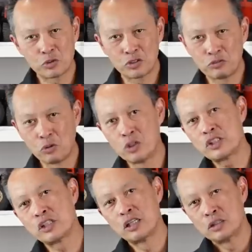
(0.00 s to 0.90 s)
worth of
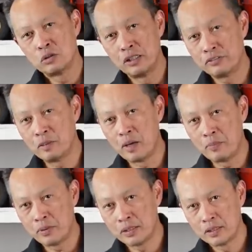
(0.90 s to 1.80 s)
force to lift them
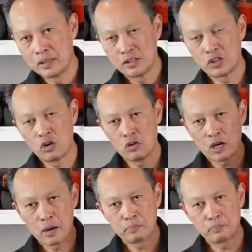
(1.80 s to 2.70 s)
up. So
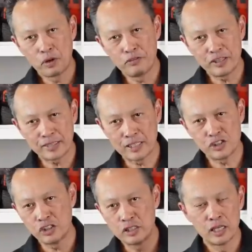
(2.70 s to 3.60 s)
perfect
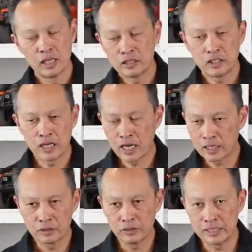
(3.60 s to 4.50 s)
tension, they're not
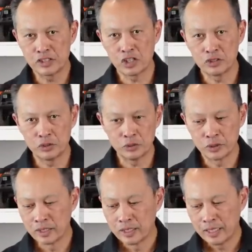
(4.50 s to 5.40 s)
gonna release on you.
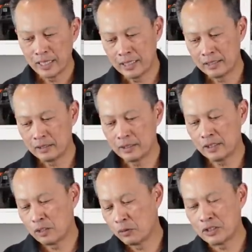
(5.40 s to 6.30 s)
And
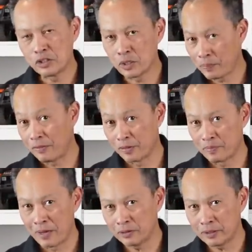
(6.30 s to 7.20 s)
you know, when you're in a pivot
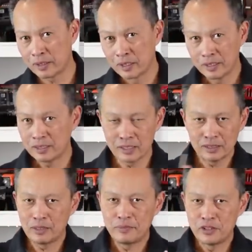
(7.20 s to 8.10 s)
mount,
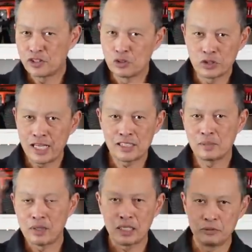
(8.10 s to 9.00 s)
there's no chance
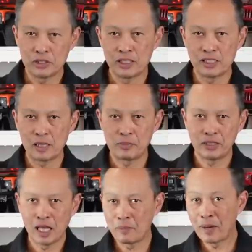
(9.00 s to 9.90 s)
the body was gonna
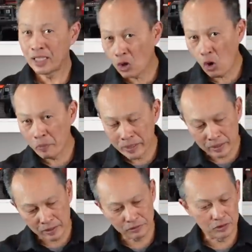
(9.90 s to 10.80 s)
separate. It might
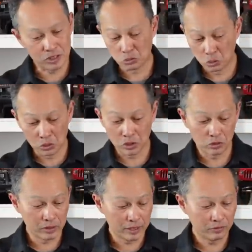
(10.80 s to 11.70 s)
open if you just roll it
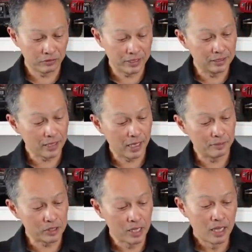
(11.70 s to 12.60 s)
over like 15
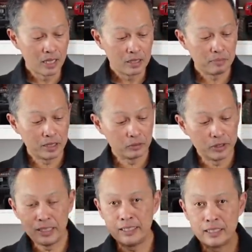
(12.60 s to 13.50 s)
times, but
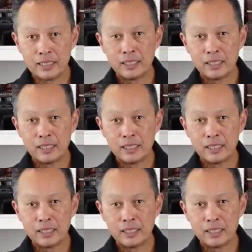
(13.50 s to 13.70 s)
really